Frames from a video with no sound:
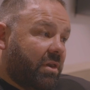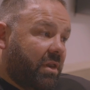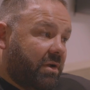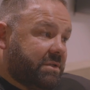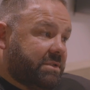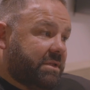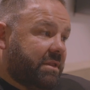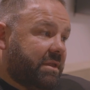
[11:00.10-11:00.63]

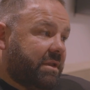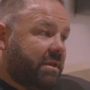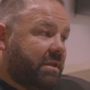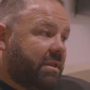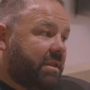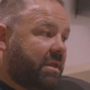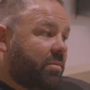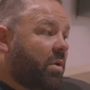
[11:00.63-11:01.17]
closer
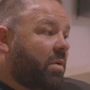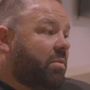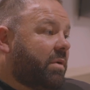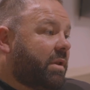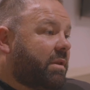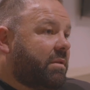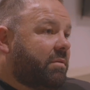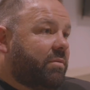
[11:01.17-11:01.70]
than what
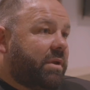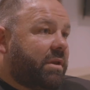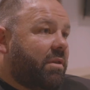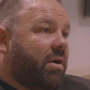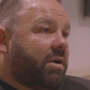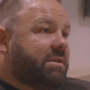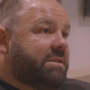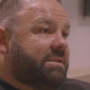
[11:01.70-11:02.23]
we'd
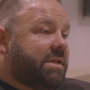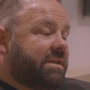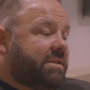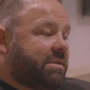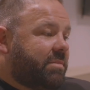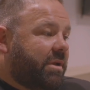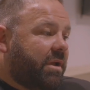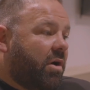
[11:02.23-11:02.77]
like to see
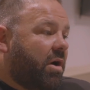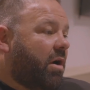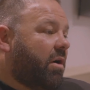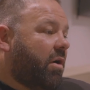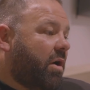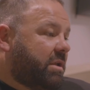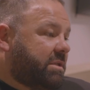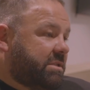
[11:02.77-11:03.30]
it to be.
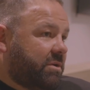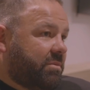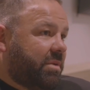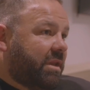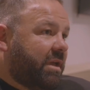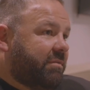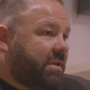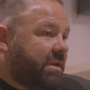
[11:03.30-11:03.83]
I still
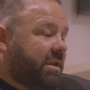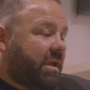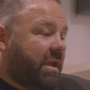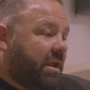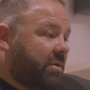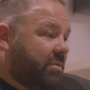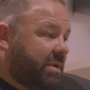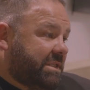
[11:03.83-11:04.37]
believe that
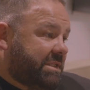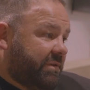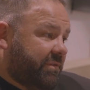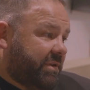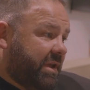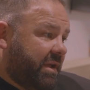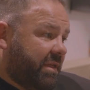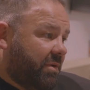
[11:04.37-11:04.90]
Nikita wins
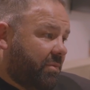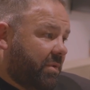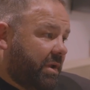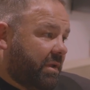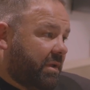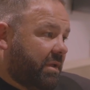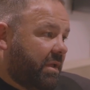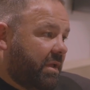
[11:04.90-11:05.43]
every day of the
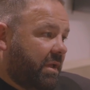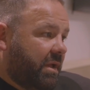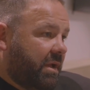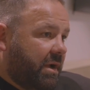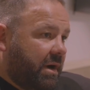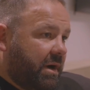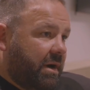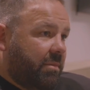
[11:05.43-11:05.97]
week.
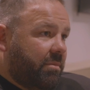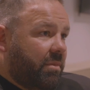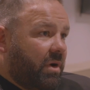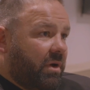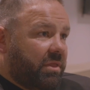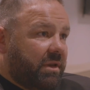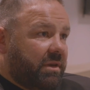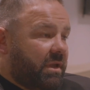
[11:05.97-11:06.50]

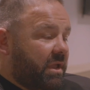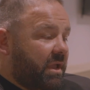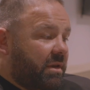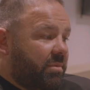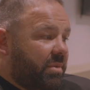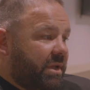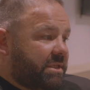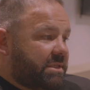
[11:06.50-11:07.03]
I think
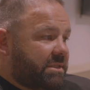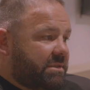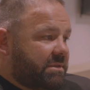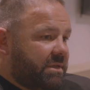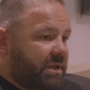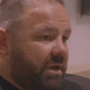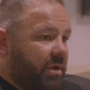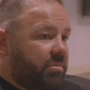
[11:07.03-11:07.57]
Nikita beats,
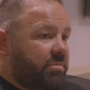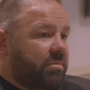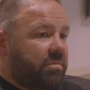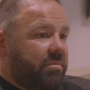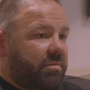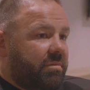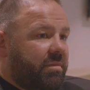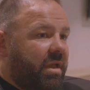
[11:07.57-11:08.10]

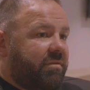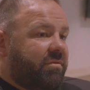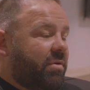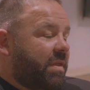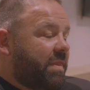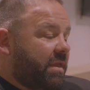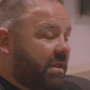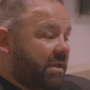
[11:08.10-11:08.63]

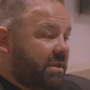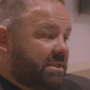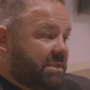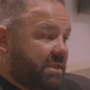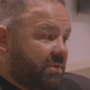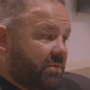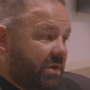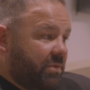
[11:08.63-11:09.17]
everyone that he gets
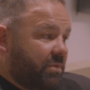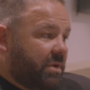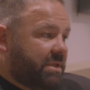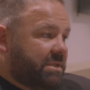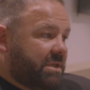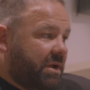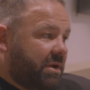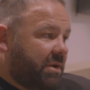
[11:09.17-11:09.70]
in the ring with.
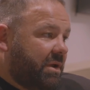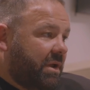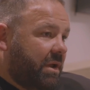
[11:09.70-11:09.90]
So